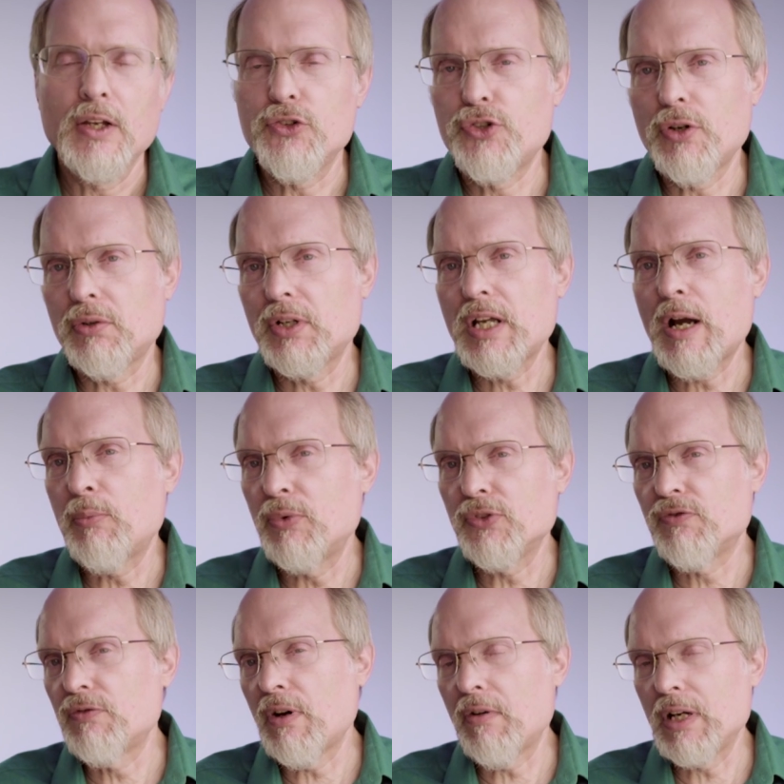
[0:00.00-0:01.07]
Jonadab was
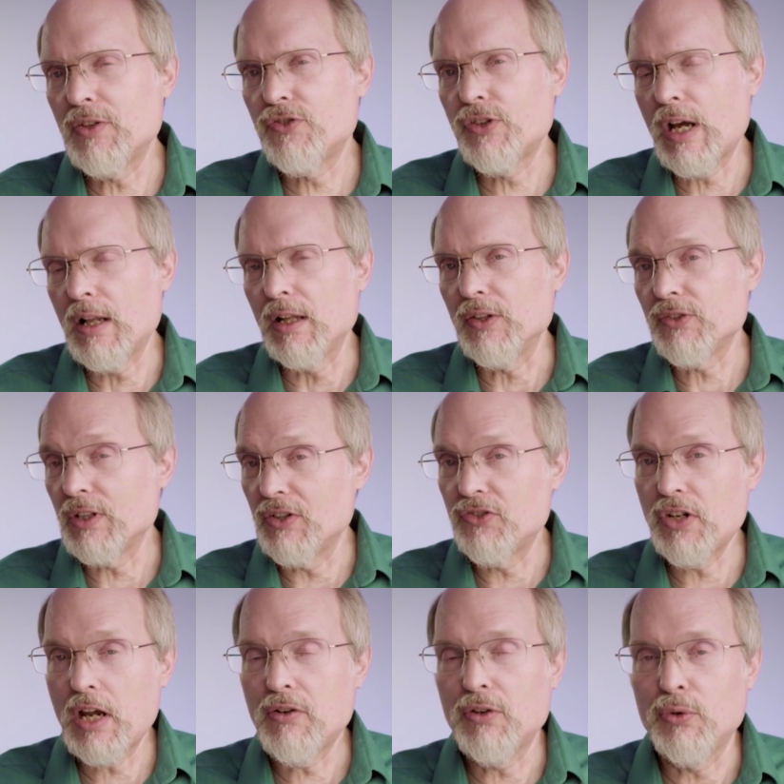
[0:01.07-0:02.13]
very zealous, and
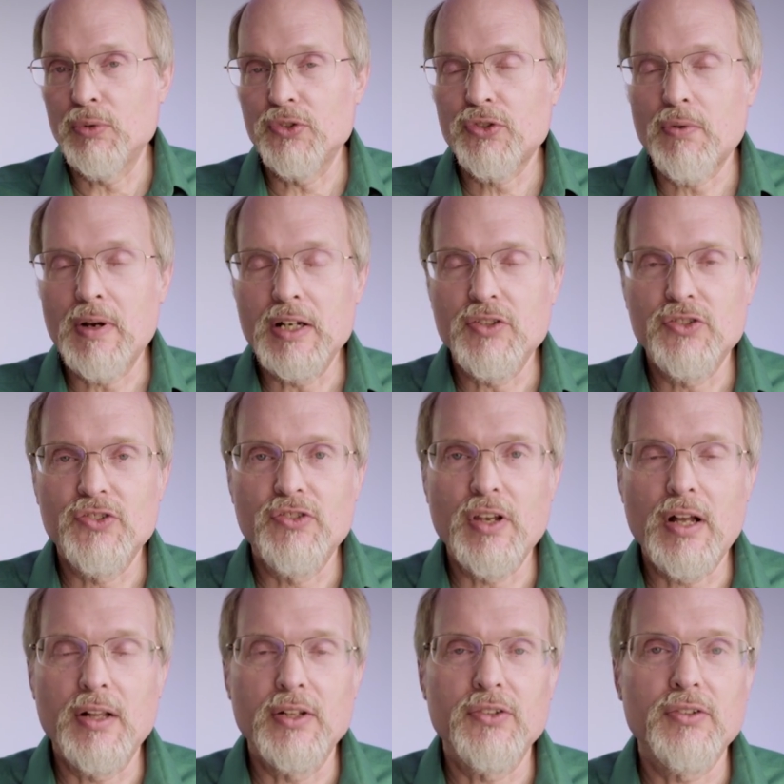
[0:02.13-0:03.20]
Jehu was quite
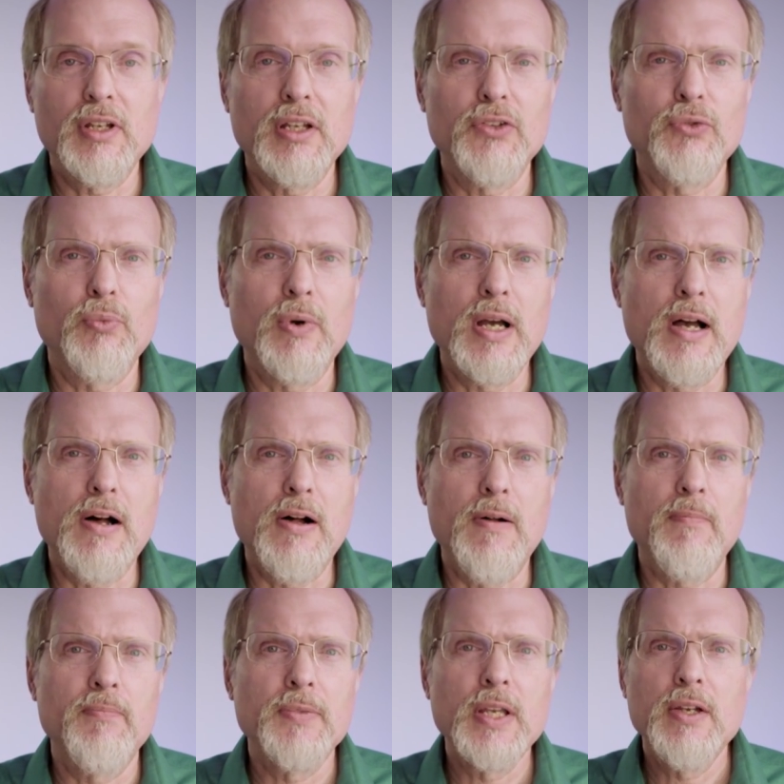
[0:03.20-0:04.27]
zealous as
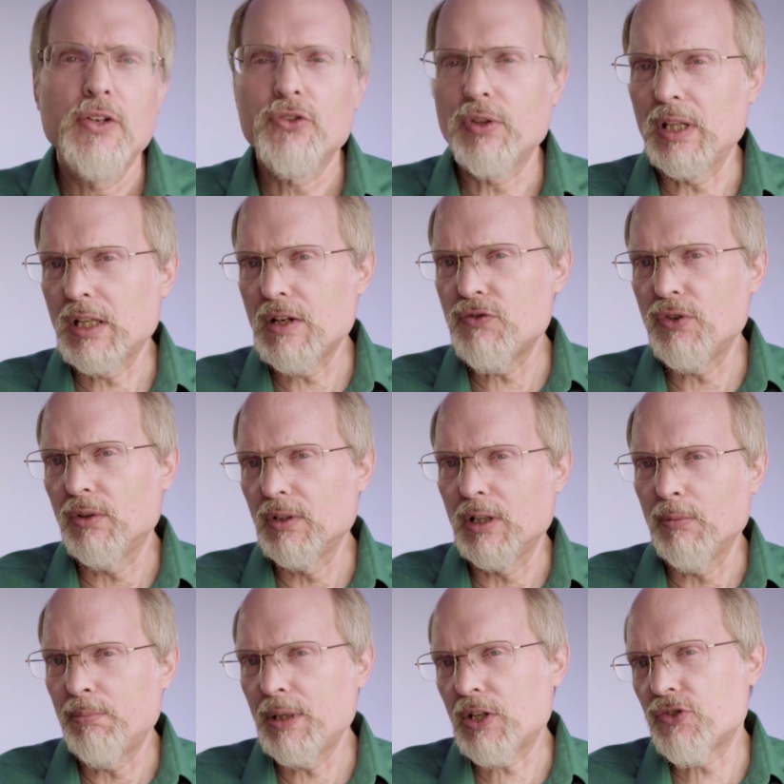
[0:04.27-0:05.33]
well. So that gives you a
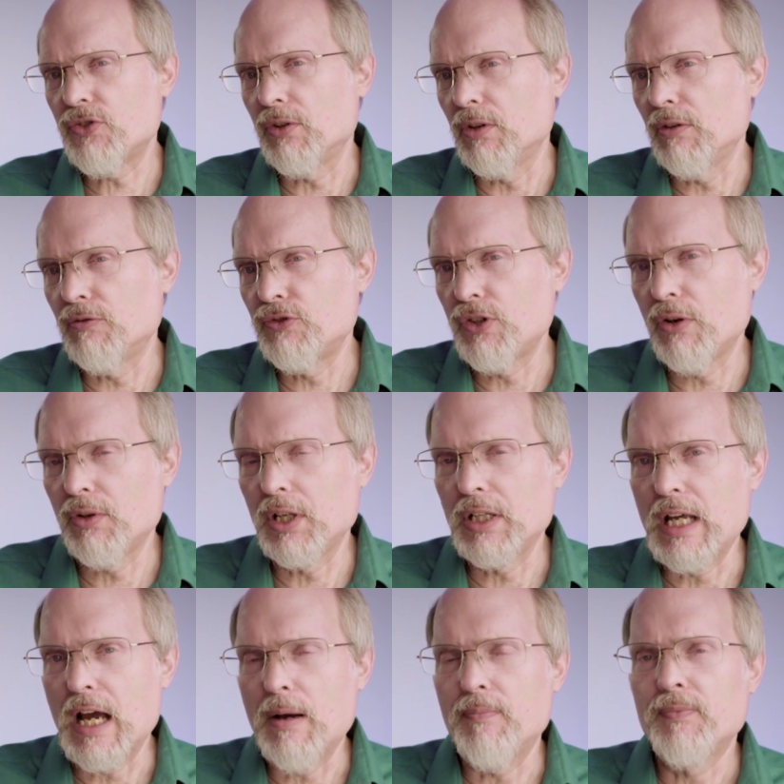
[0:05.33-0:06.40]
little picture of
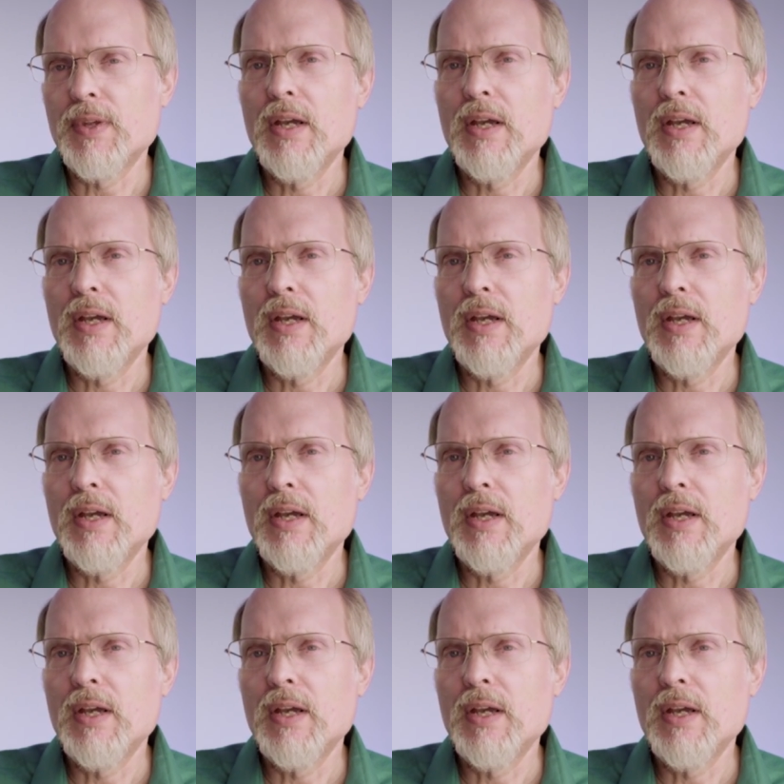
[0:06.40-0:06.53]
Jonadab.